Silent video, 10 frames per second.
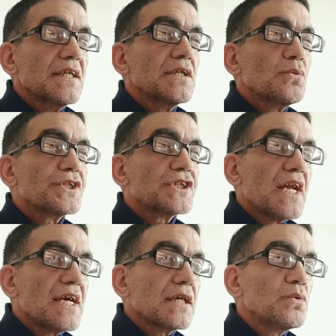in which
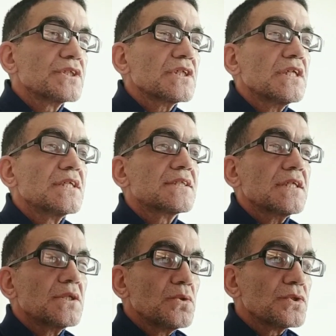language is
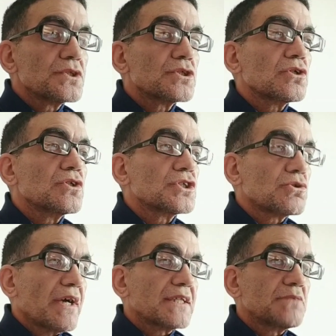used to
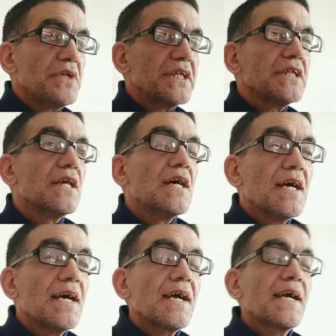construct meaning
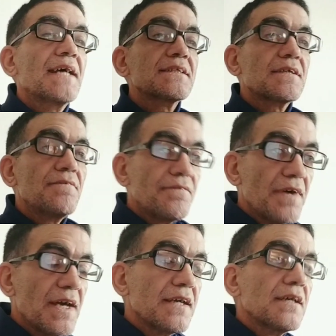and
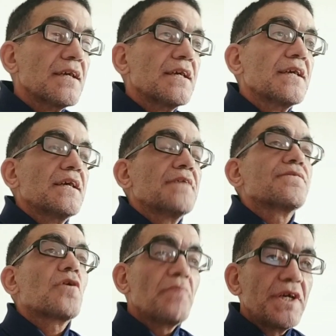convey
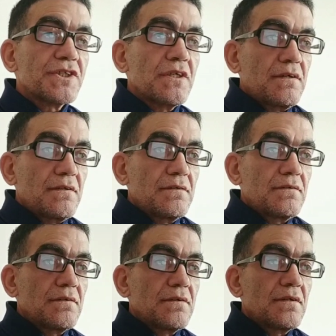information.
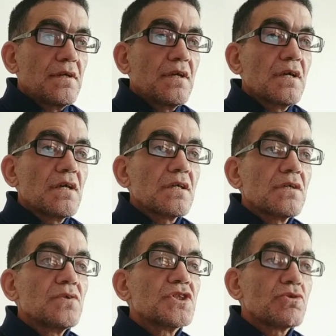
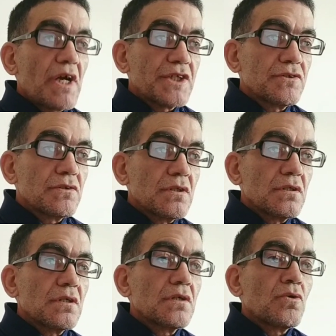Construction
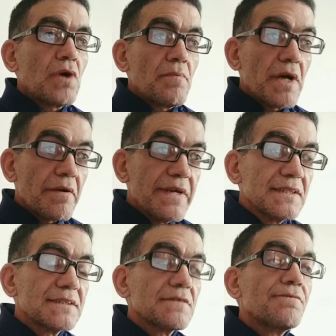
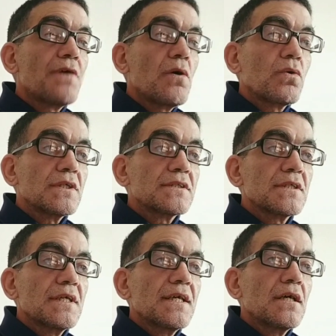grammarians focus
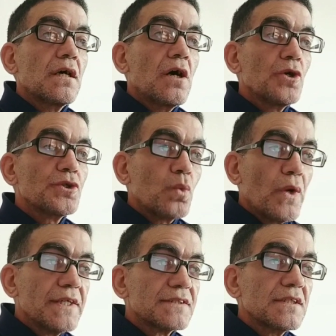on the
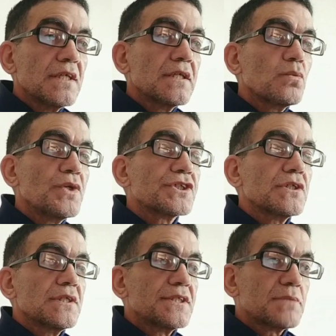ways in which
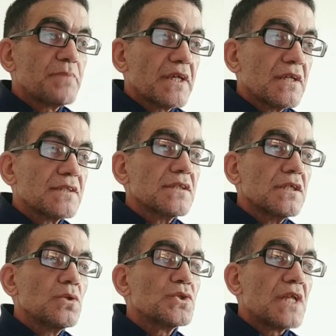speakers
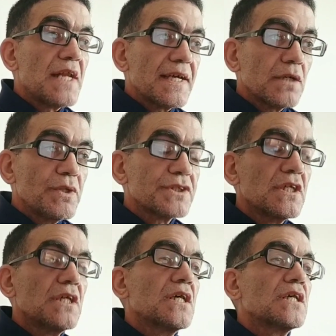use language
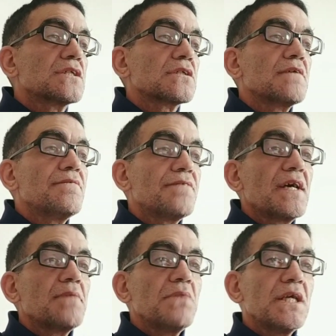to
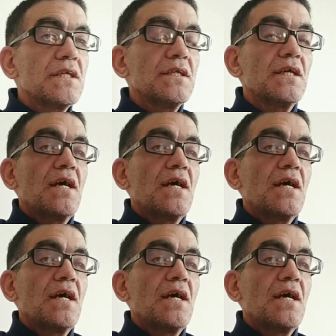convey meaning